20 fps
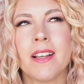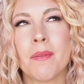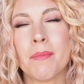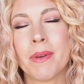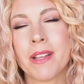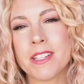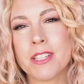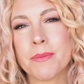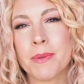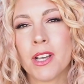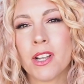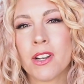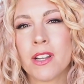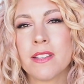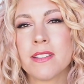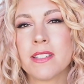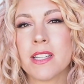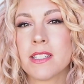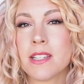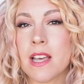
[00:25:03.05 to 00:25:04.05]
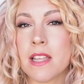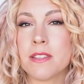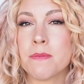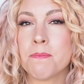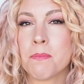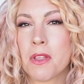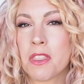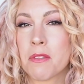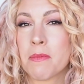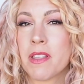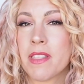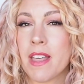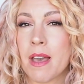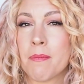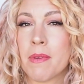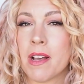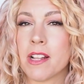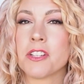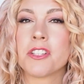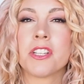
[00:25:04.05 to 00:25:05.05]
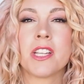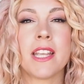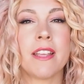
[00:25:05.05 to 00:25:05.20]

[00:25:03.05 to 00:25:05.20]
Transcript: but to be honest, it doesn't bother me that much.